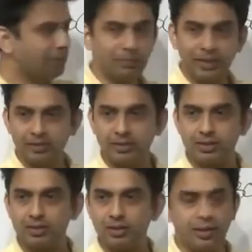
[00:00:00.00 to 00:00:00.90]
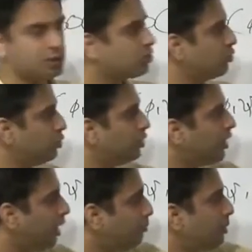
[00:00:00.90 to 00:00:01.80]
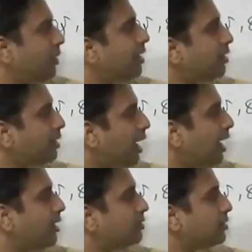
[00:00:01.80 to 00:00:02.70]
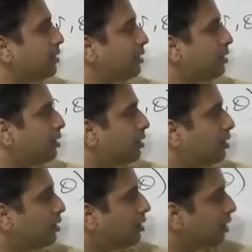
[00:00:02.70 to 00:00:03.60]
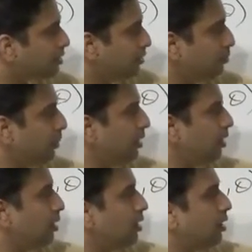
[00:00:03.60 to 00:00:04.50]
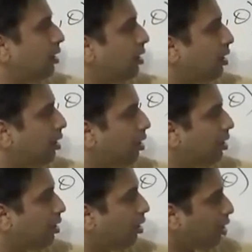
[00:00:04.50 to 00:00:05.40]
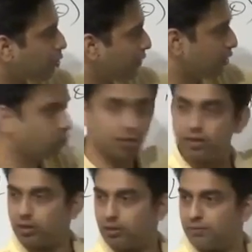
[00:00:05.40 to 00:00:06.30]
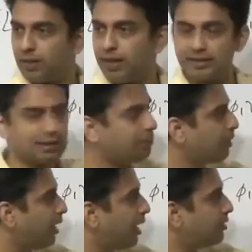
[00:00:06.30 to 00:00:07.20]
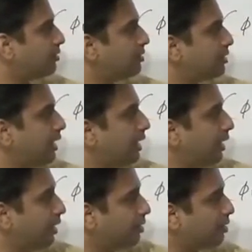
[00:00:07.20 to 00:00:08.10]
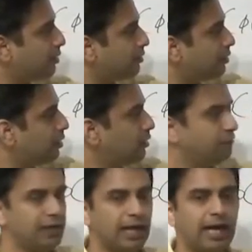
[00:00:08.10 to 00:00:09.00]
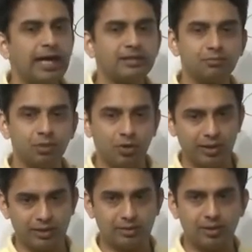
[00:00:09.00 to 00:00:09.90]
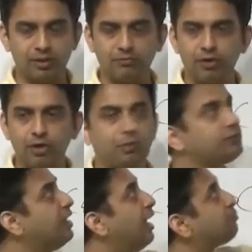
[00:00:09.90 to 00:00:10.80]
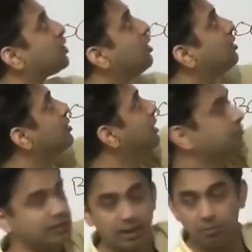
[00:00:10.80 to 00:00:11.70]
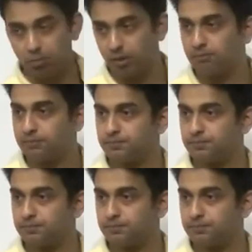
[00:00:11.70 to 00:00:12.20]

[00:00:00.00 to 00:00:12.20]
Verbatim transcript: implement this is to implement it as a simple autoencoder, except at the z layer, we add some noise in the form of the epsilons that we sample.